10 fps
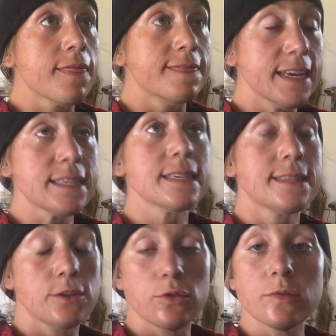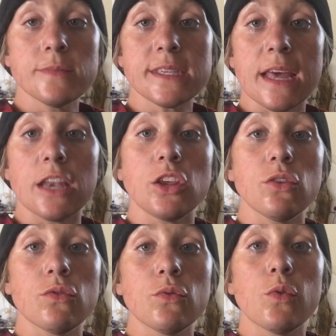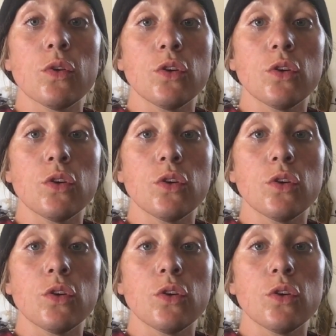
This assumes that you